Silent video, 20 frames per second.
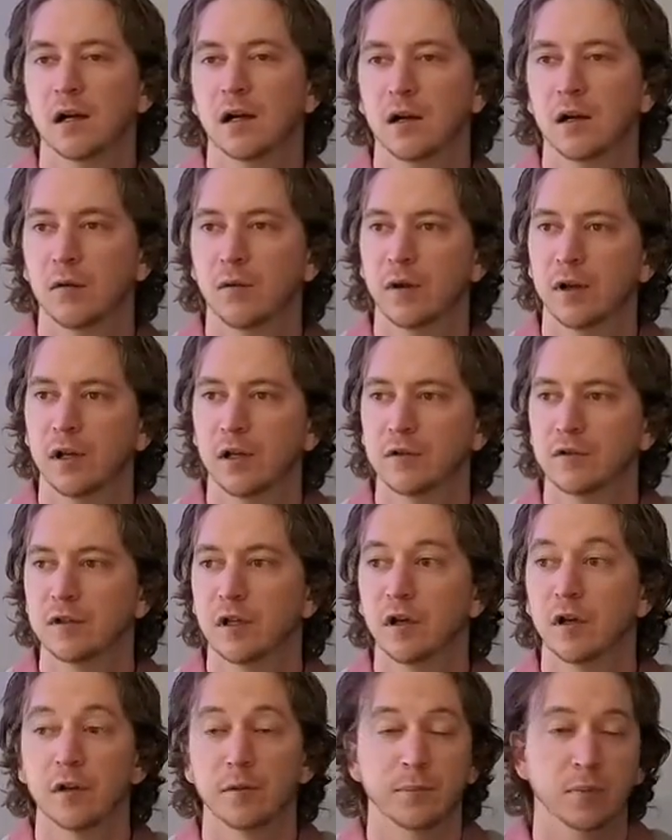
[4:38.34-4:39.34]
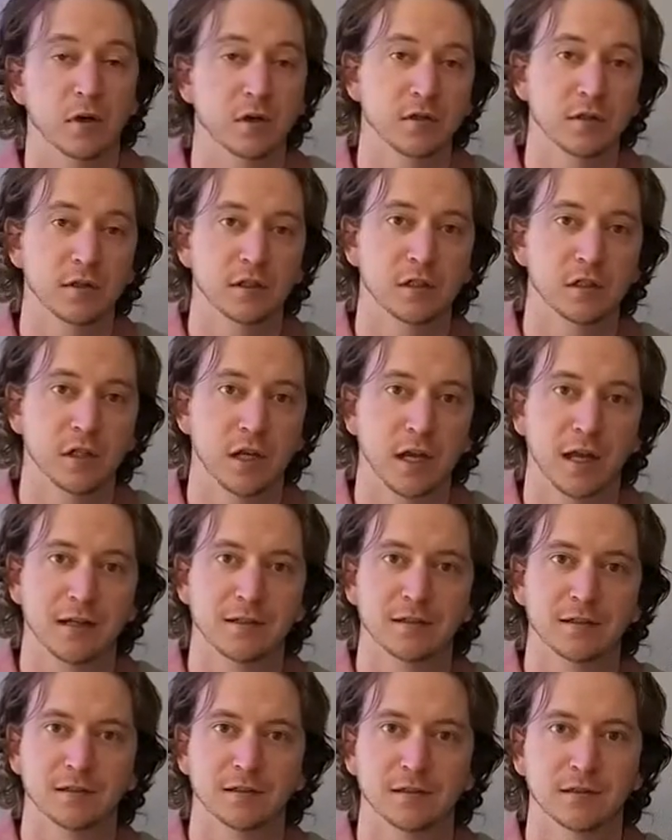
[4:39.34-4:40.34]
what else? The Percy
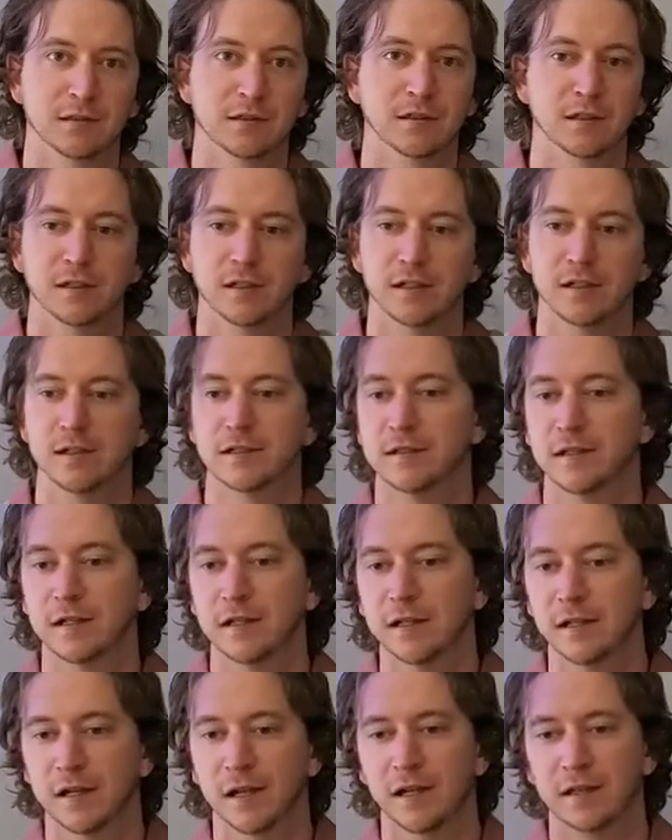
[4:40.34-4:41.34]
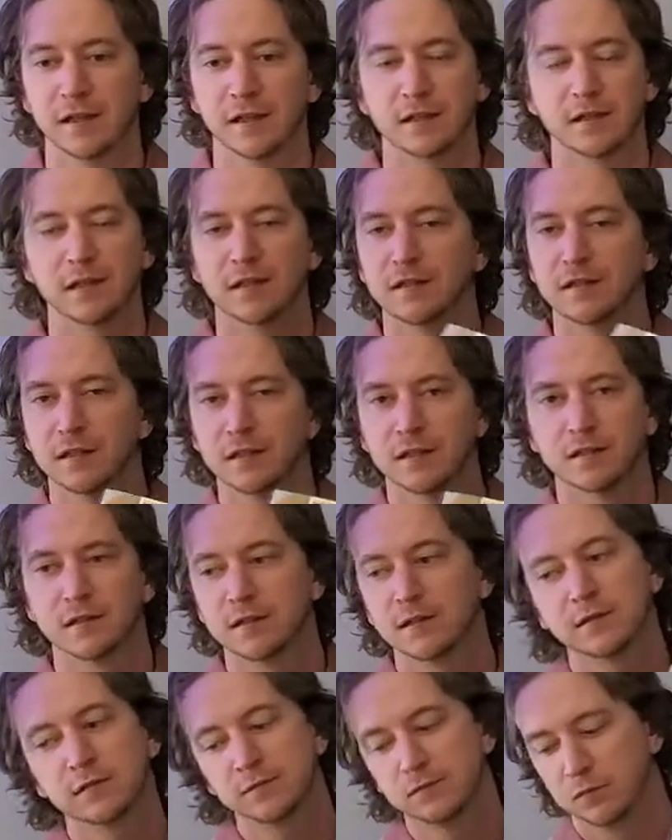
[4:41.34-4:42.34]
Jackson series, and I think this is
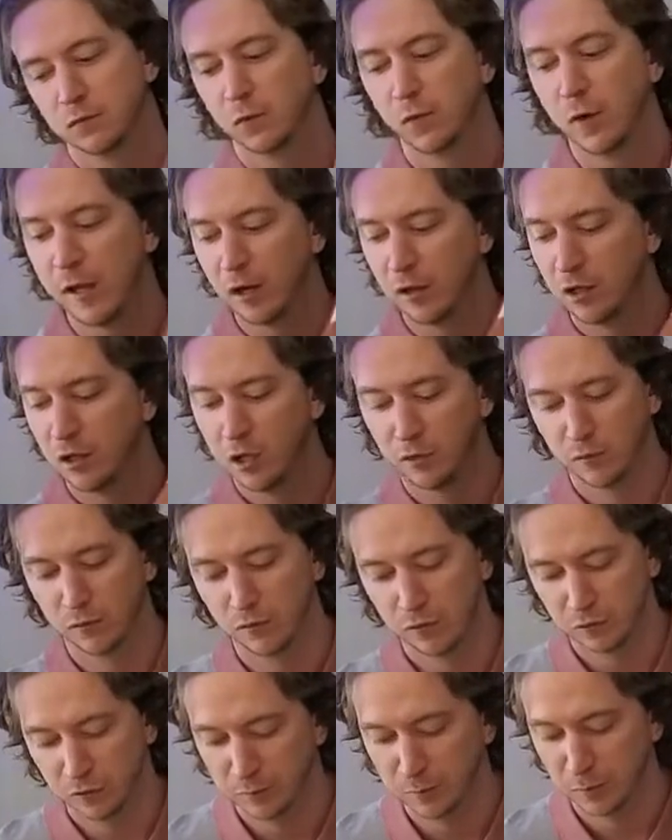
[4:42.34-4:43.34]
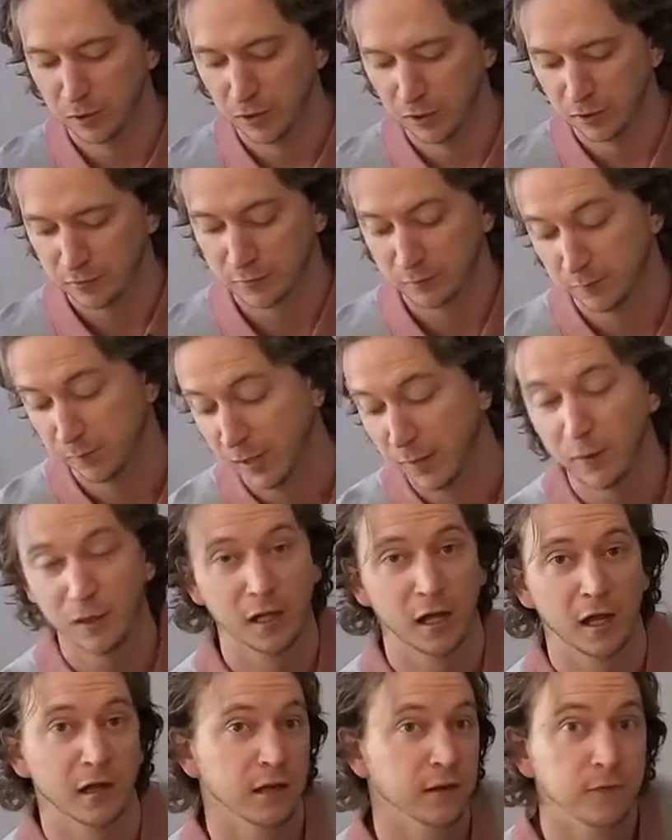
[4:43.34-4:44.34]
right along with those books. Maybe
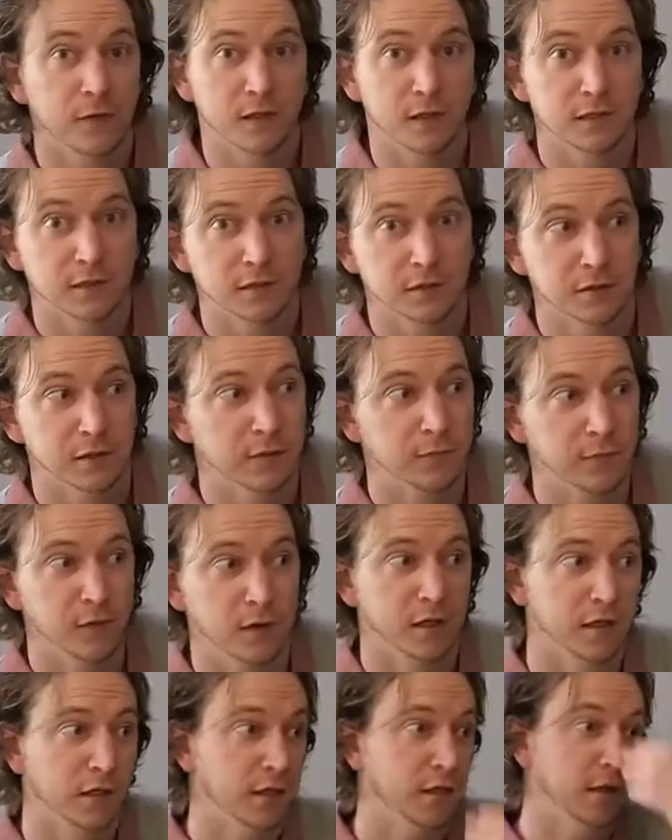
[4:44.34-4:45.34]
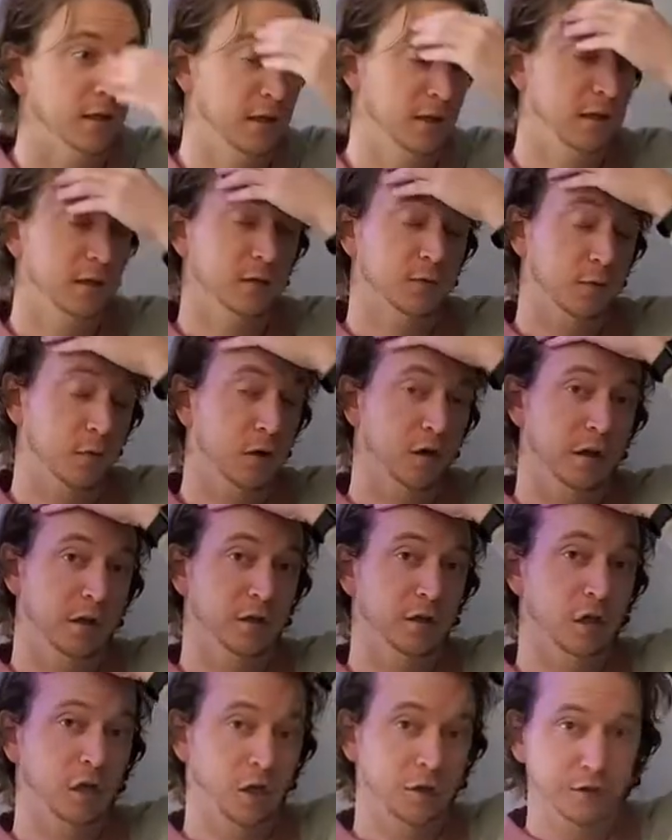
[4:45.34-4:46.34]
not, if it's for an
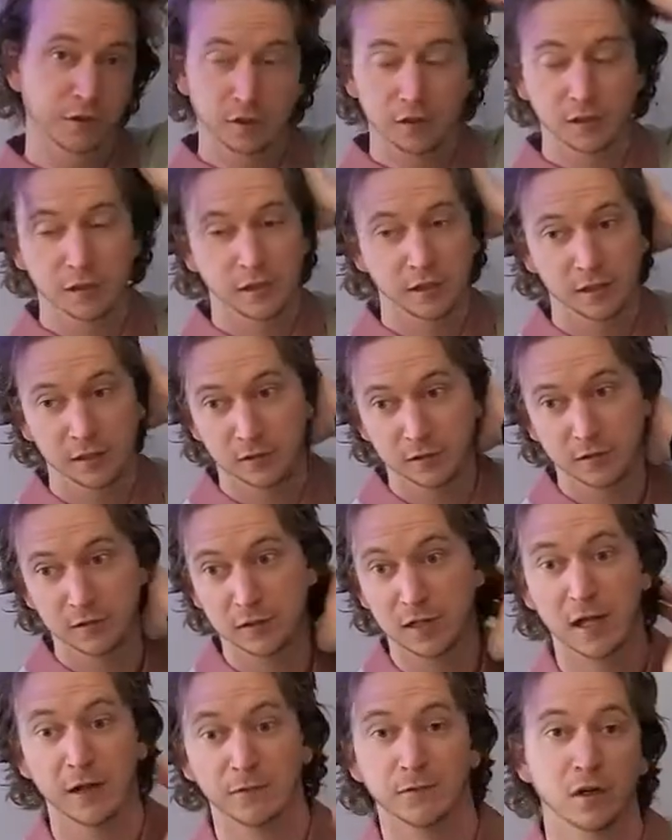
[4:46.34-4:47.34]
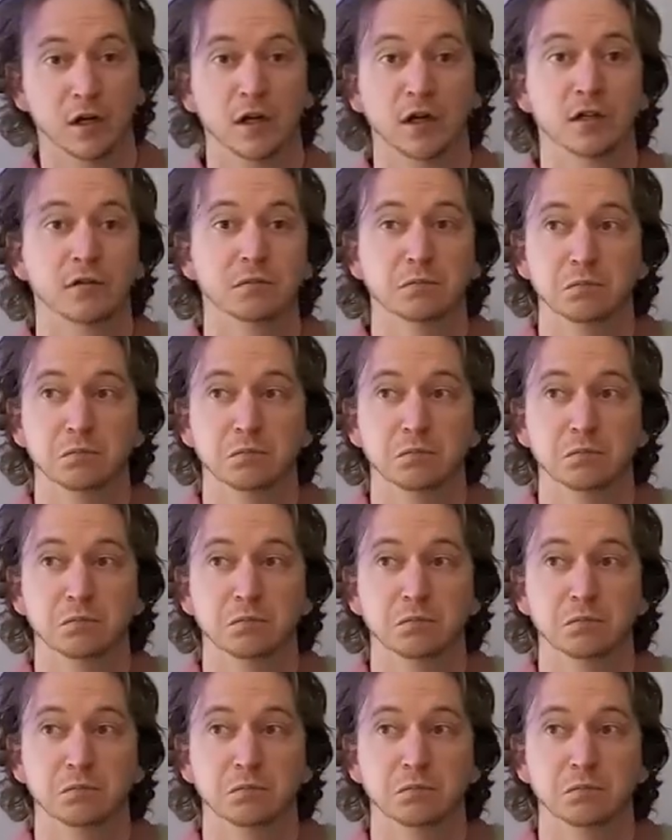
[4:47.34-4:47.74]
adult and it's not very